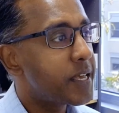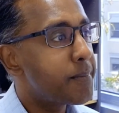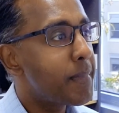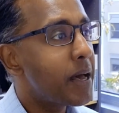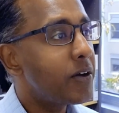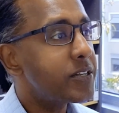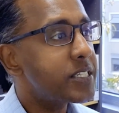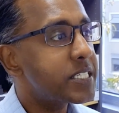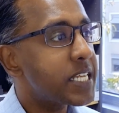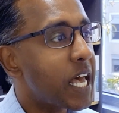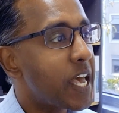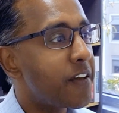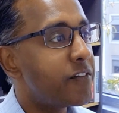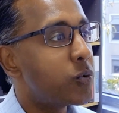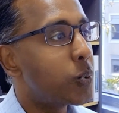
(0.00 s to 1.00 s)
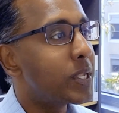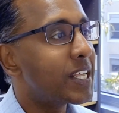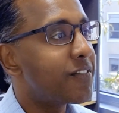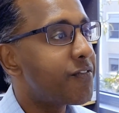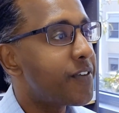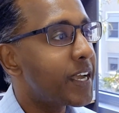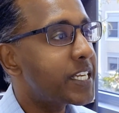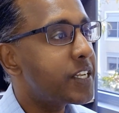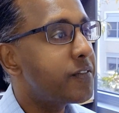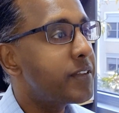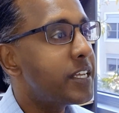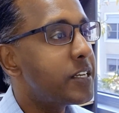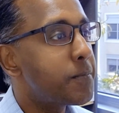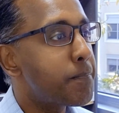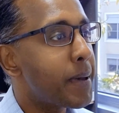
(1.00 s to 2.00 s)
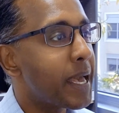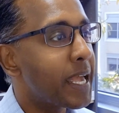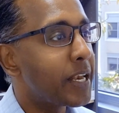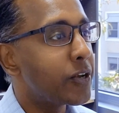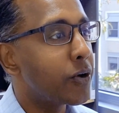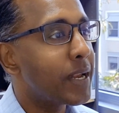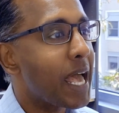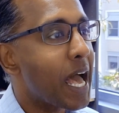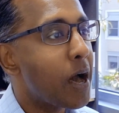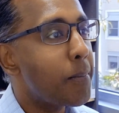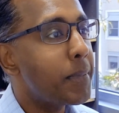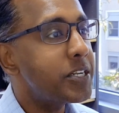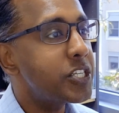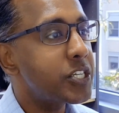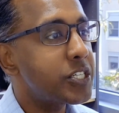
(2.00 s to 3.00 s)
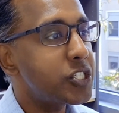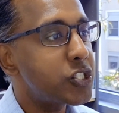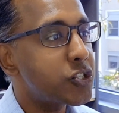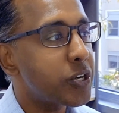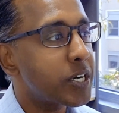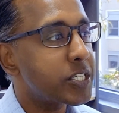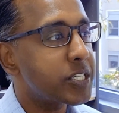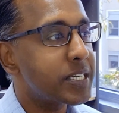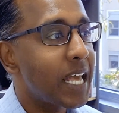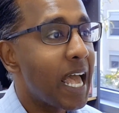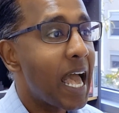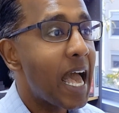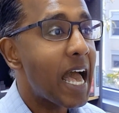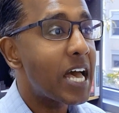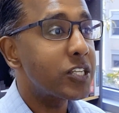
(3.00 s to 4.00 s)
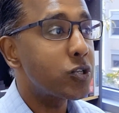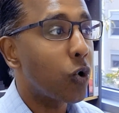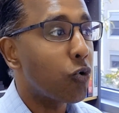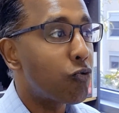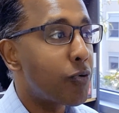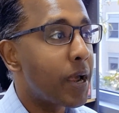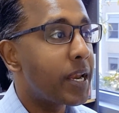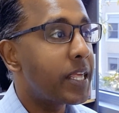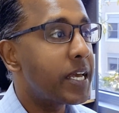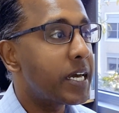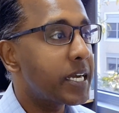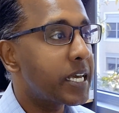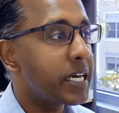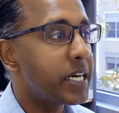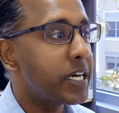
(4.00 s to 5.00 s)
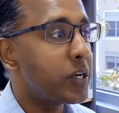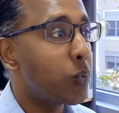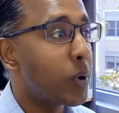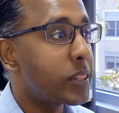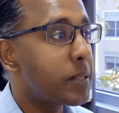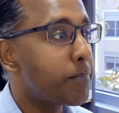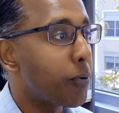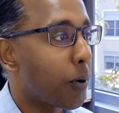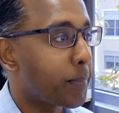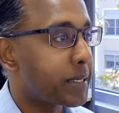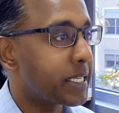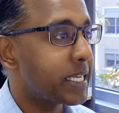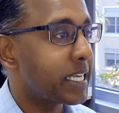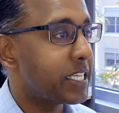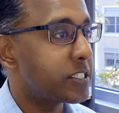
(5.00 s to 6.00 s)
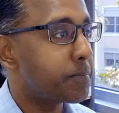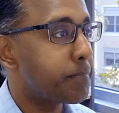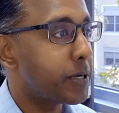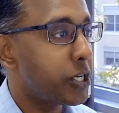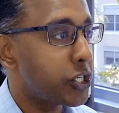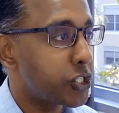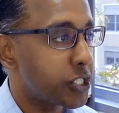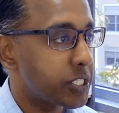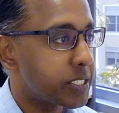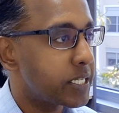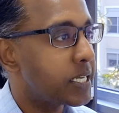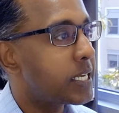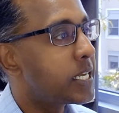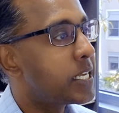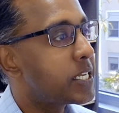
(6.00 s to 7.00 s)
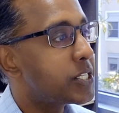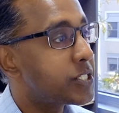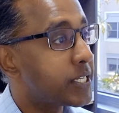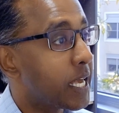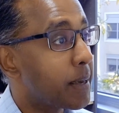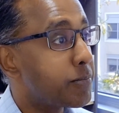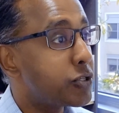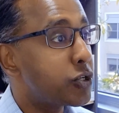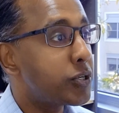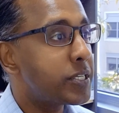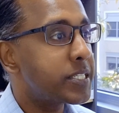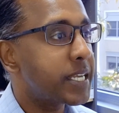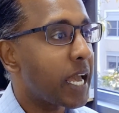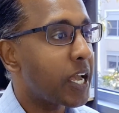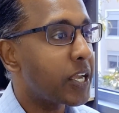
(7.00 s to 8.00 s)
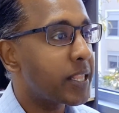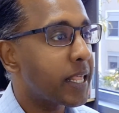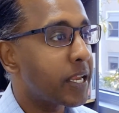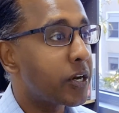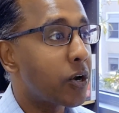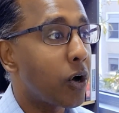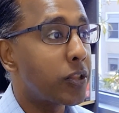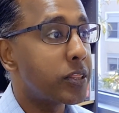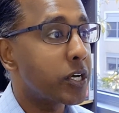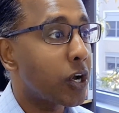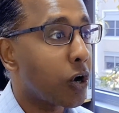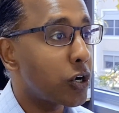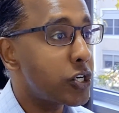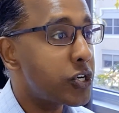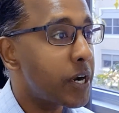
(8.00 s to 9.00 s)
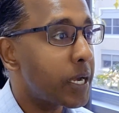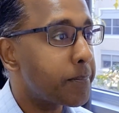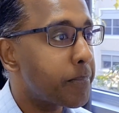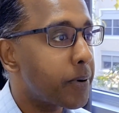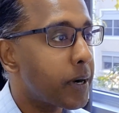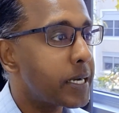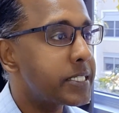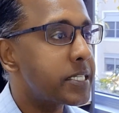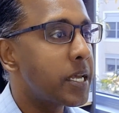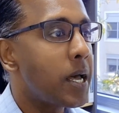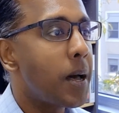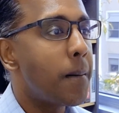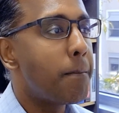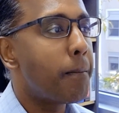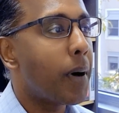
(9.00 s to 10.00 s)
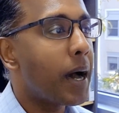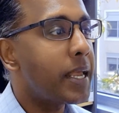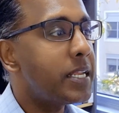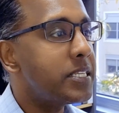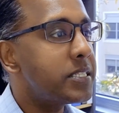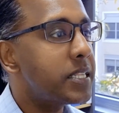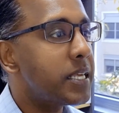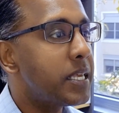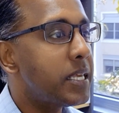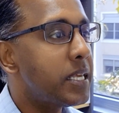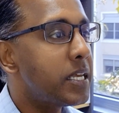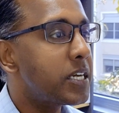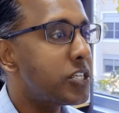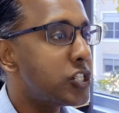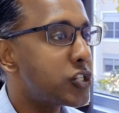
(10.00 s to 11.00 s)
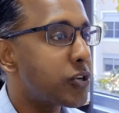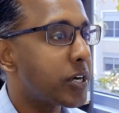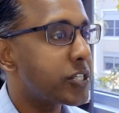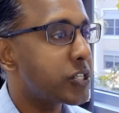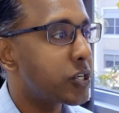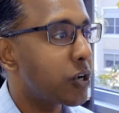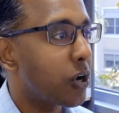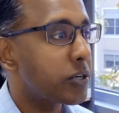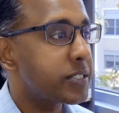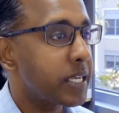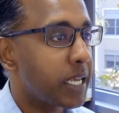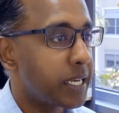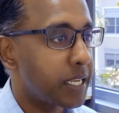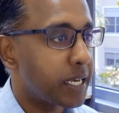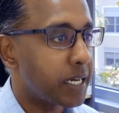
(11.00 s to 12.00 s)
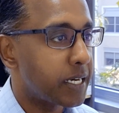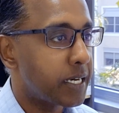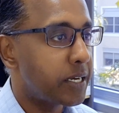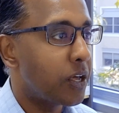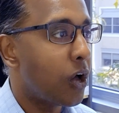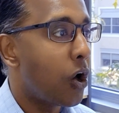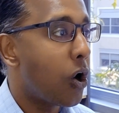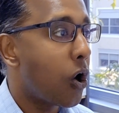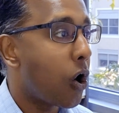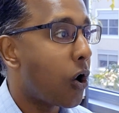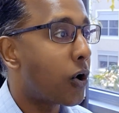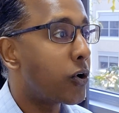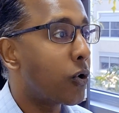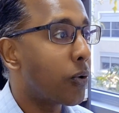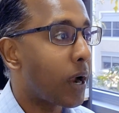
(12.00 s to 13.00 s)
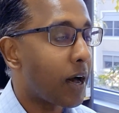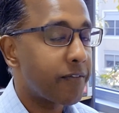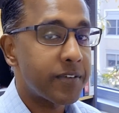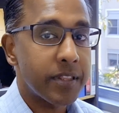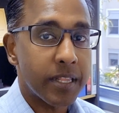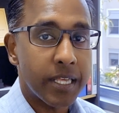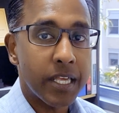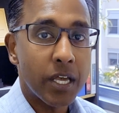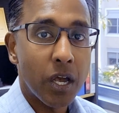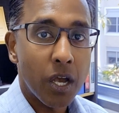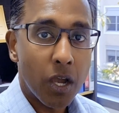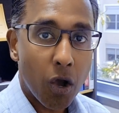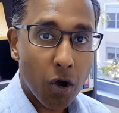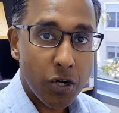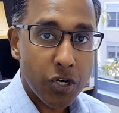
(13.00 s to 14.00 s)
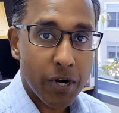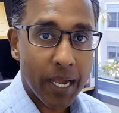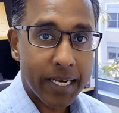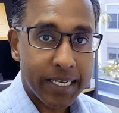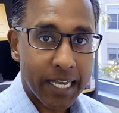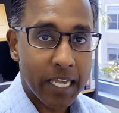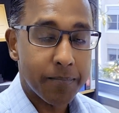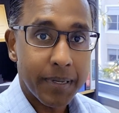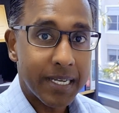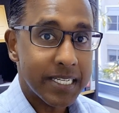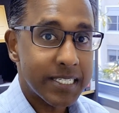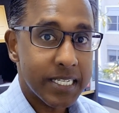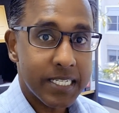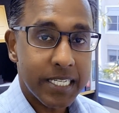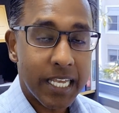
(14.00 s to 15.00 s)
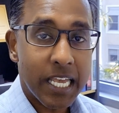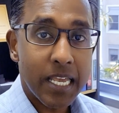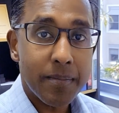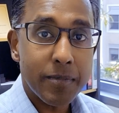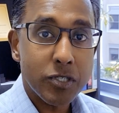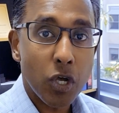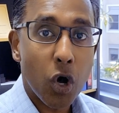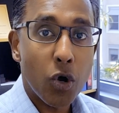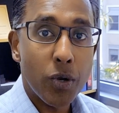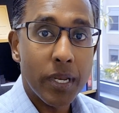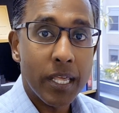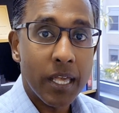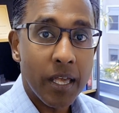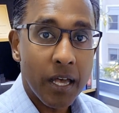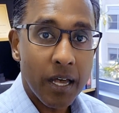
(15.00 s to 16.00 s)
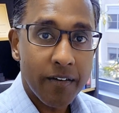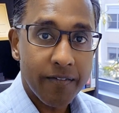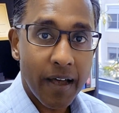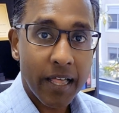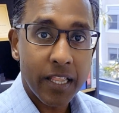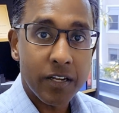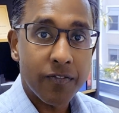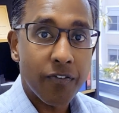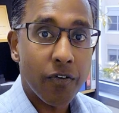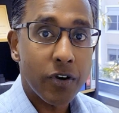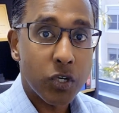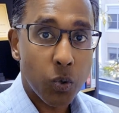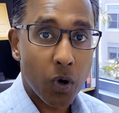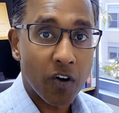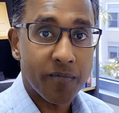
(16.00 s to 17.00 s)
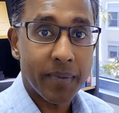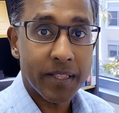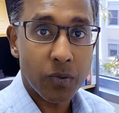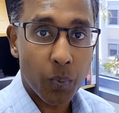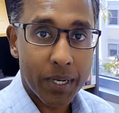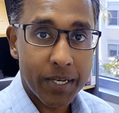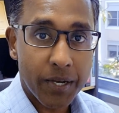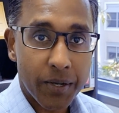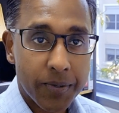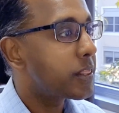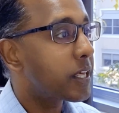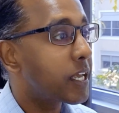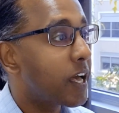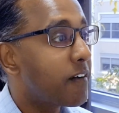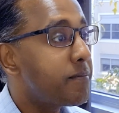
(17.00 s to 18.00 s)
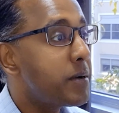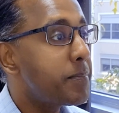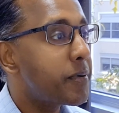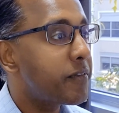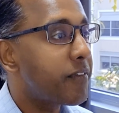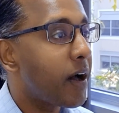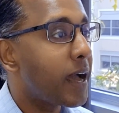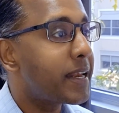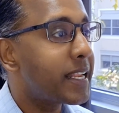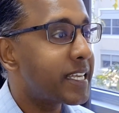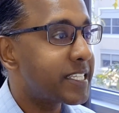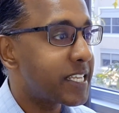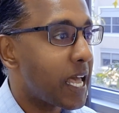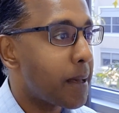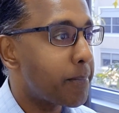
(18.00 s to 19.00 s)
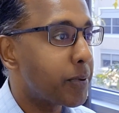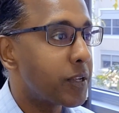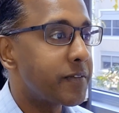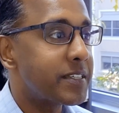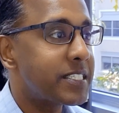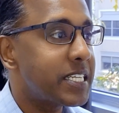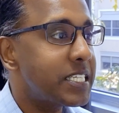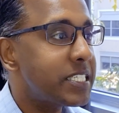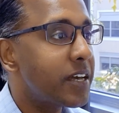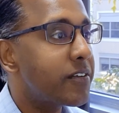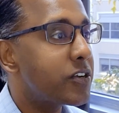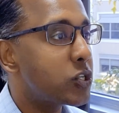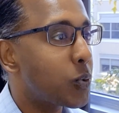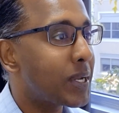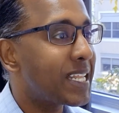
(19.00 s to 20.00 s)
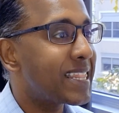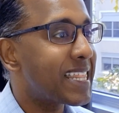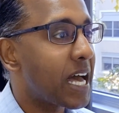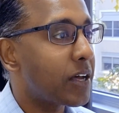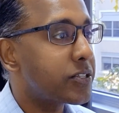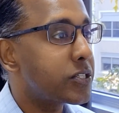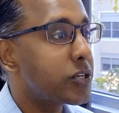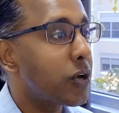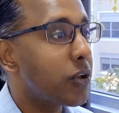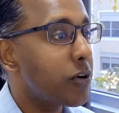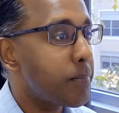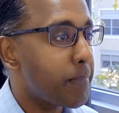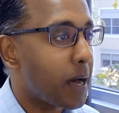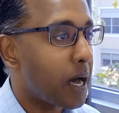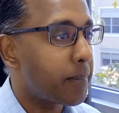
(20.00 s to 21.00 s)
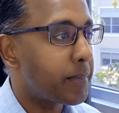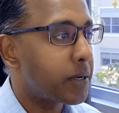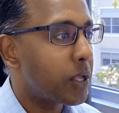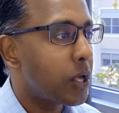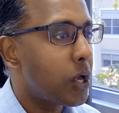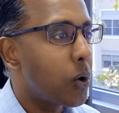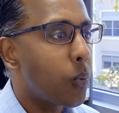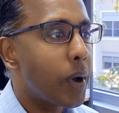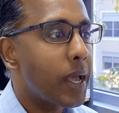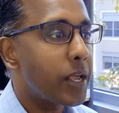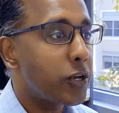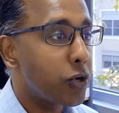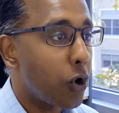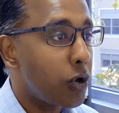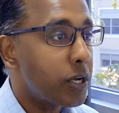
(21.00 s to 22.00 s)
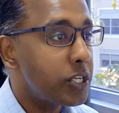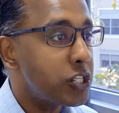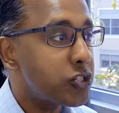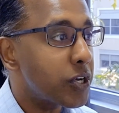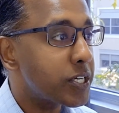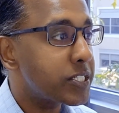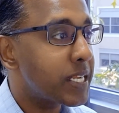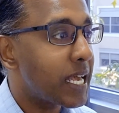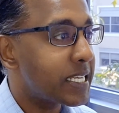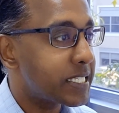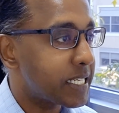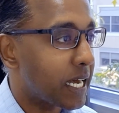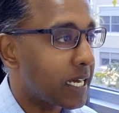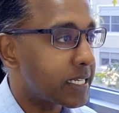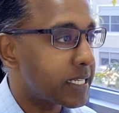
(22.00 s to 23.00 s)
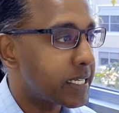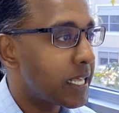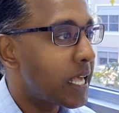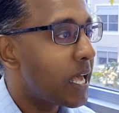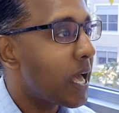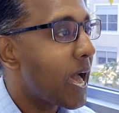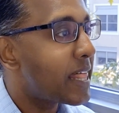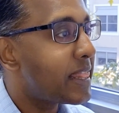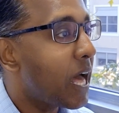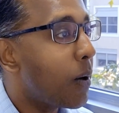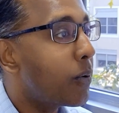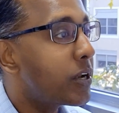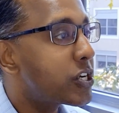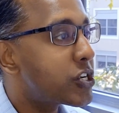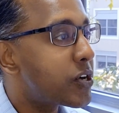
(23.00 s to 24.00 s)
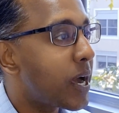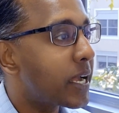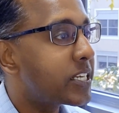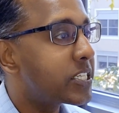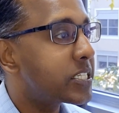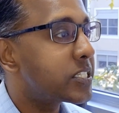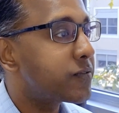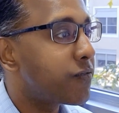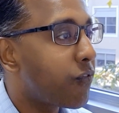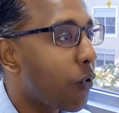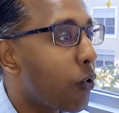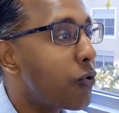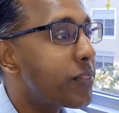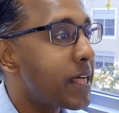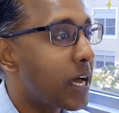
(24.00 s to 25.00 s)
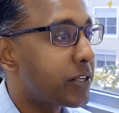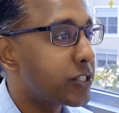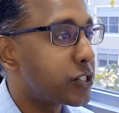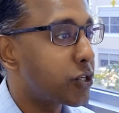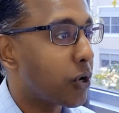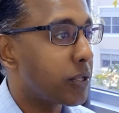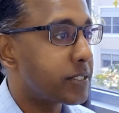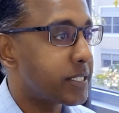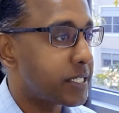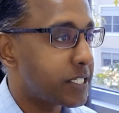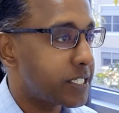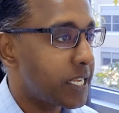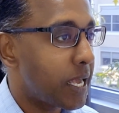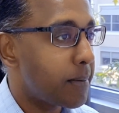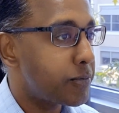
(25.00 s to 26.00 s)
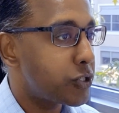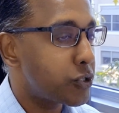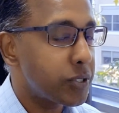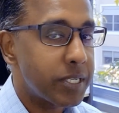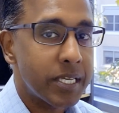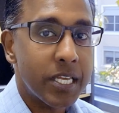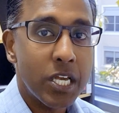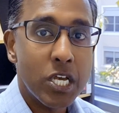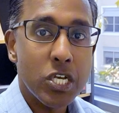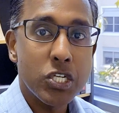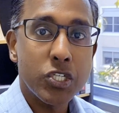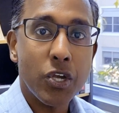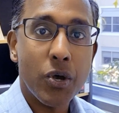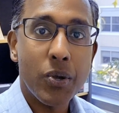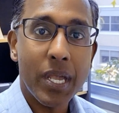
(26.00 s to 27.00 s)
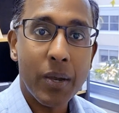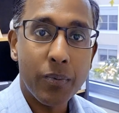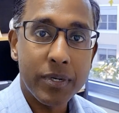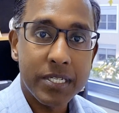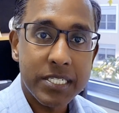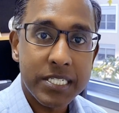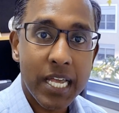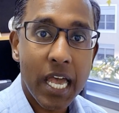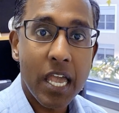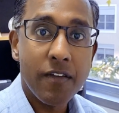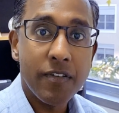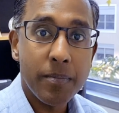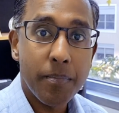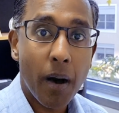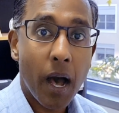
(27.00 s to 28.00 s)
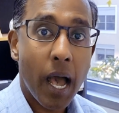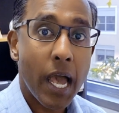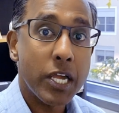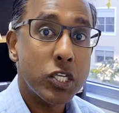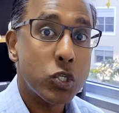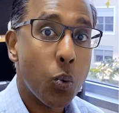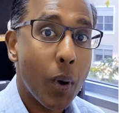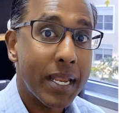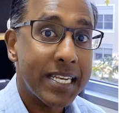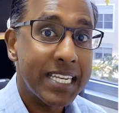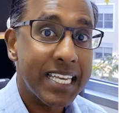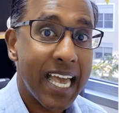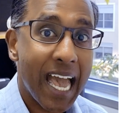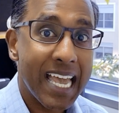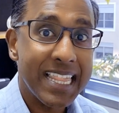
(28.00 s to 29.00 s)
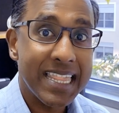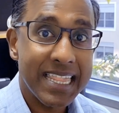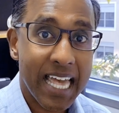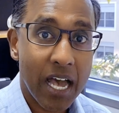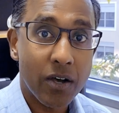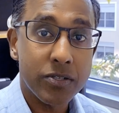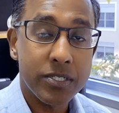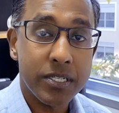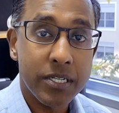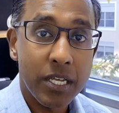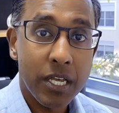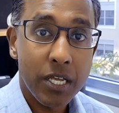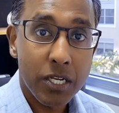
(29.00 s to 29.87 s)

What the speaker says: amount saved will effectively depend on how much construction has already occurred when the property is purchased. Stamp duty is calculated on the contract price minus the construction costs incurred on or after the contract date, because this scheme is only valid for a 12-month window. The government provided an example of a $620,000 apartment where no construction has started, and that would attract just $4,000 in stamp duty, so it would save a buyer $28,000.